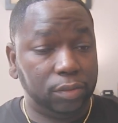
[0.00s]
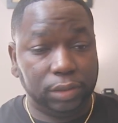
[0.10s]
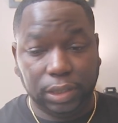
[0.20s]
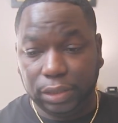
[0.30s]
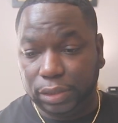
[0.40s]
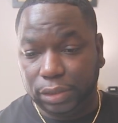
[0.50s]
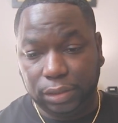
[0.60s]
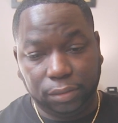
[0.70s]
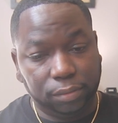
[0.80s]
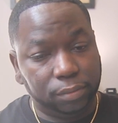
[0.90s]

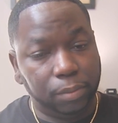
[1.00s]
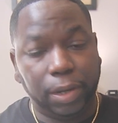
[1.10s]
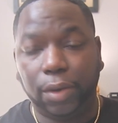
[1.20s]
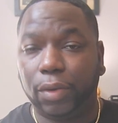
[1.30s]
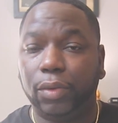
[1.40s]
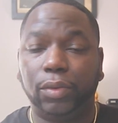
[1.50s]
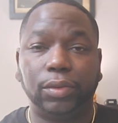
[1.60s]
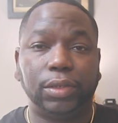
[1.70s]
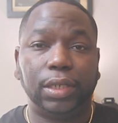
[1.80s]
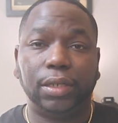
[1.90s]
Jesus
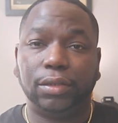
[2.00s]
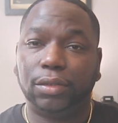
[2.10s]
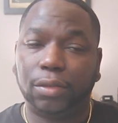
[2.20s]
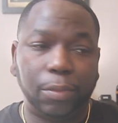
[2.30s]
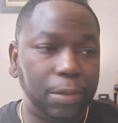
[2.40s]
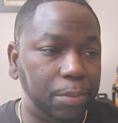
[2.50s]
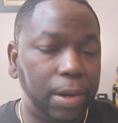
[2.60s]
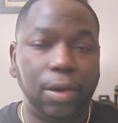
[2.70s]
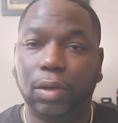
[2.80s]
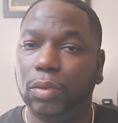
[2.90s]
miracles and so many
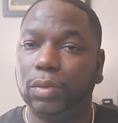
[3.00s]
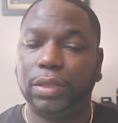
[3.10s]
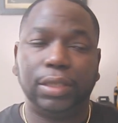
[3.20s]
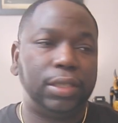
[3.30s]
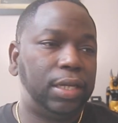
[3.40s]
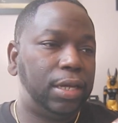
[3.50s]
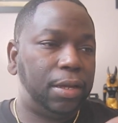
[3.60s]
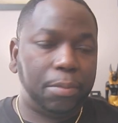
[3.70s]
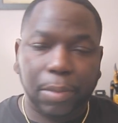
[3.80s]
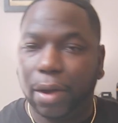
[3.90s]
miracles and
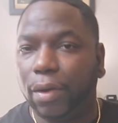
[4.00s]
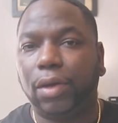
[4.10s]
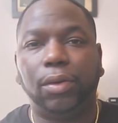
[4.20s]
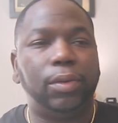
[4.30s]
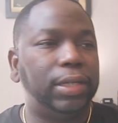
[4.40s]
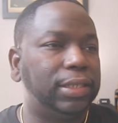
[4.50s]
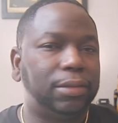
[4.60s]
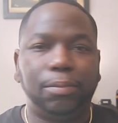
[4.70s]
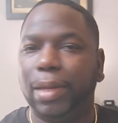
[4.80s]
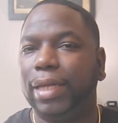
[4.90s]
miracle. And that's
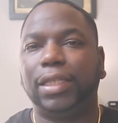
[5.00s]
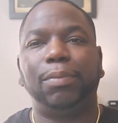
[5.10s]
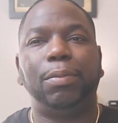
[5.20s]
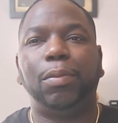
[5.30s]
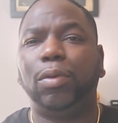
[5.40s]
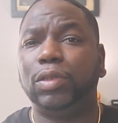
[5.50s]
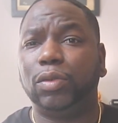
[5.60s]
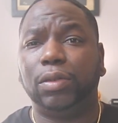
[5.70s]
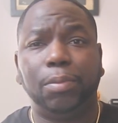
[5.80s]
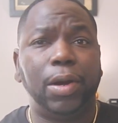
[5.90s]
the main thing people point
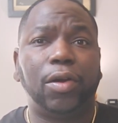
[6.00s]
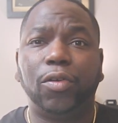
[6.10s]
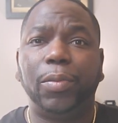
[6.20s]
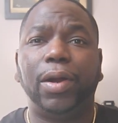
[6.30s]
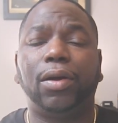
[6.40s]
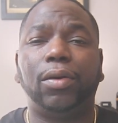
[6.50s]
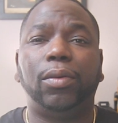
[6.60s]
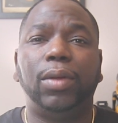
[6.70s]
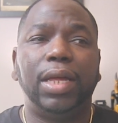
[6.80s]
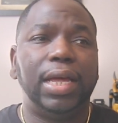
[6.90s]
to. Miracle,
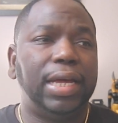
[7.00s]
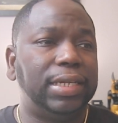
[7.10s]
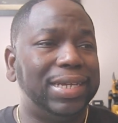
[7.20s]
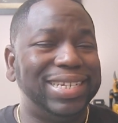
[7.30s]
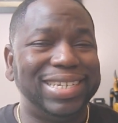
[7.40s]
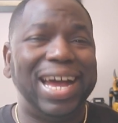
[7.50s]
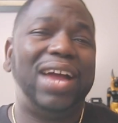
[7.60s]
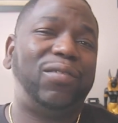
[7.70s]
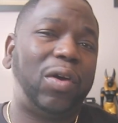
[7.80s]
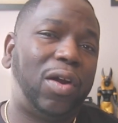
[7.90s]
miracle. And then he
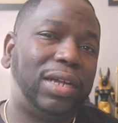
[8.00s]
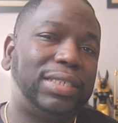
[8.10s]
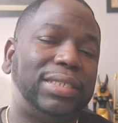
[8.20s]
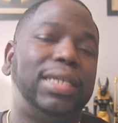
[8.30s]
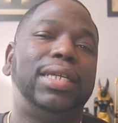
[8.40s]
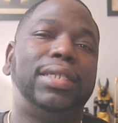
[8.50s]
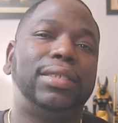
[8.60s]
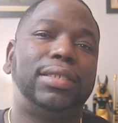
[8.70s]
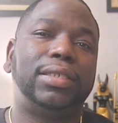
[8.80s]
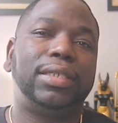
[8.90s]
died for our
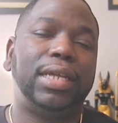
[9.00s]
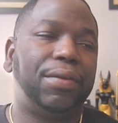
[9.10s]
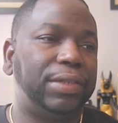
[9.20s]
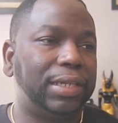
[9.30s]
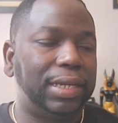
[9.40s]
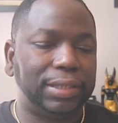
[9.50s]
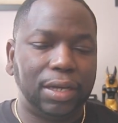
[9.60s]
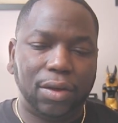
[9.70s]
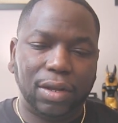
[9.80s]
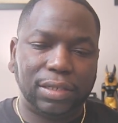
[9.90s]
sins and everything like
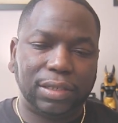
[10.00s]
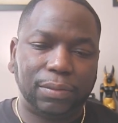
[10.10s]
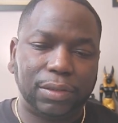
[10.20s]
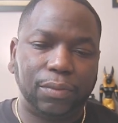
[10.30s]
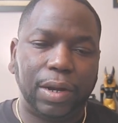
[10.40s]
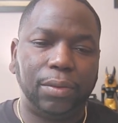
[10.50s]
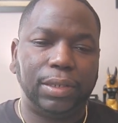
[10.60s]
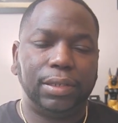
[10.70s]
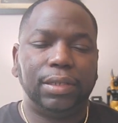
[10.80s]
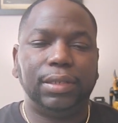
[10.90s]
that. All this stuff
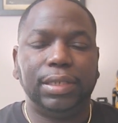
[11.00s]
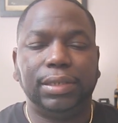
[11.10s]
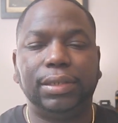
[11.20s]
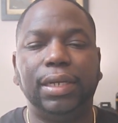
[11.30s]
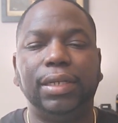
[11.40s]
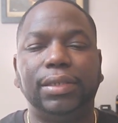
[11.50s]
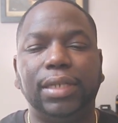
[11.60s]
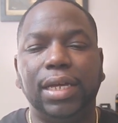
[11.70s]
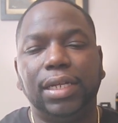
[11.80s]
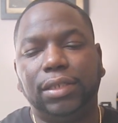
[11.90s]
surrounding these things
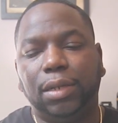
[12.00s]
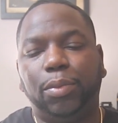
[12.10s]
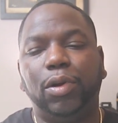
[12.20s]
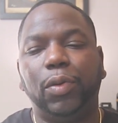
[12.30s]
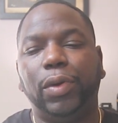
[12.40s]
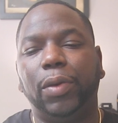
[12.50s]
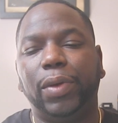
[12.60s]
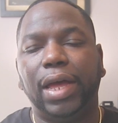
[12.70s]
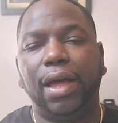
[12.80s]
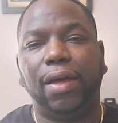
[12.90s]
to the point where
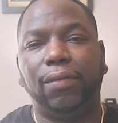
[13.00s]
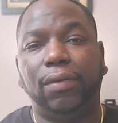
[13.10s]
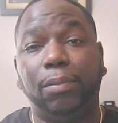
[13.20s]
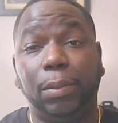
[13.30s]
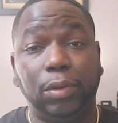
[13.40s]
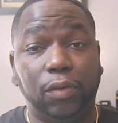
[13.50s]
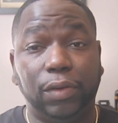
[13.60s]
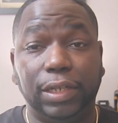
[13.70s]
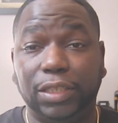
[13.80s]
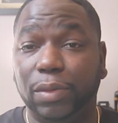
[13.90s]
we have biblical
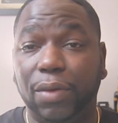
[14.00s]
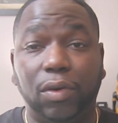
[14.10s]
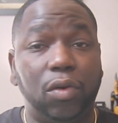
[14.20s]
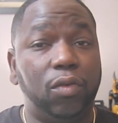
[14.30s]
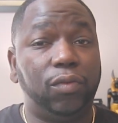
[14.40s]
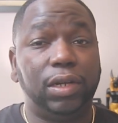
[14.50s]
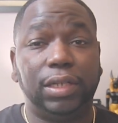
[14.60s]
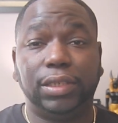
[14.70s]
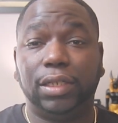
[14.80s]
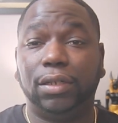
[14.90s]
religion. We have a whole
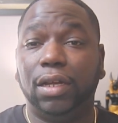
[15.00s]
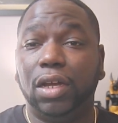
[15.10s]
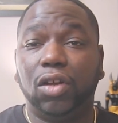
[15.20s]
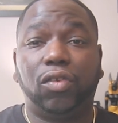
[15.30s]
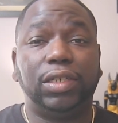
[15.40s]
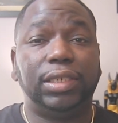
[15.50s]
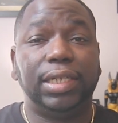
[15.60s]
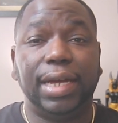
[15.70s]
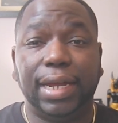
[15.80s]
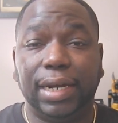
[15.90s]
religion,
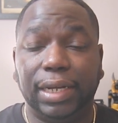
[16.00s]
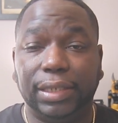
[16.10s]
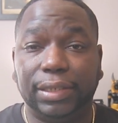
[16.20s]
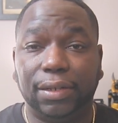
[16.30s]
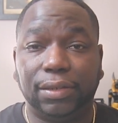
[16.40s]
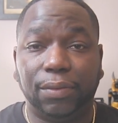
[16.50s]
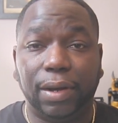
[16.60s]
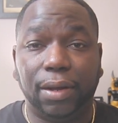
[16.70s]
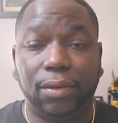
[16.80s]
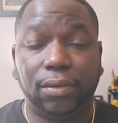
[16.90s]
Christianity centered
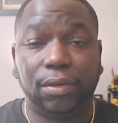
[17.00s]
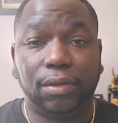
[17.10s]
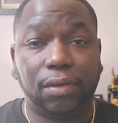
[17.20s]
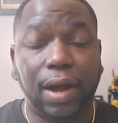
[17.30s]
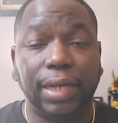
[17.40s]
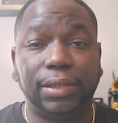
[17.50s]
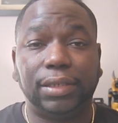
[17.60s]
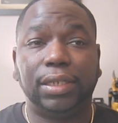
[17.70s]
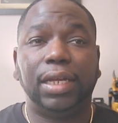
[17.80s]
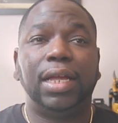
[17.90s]
around Christ.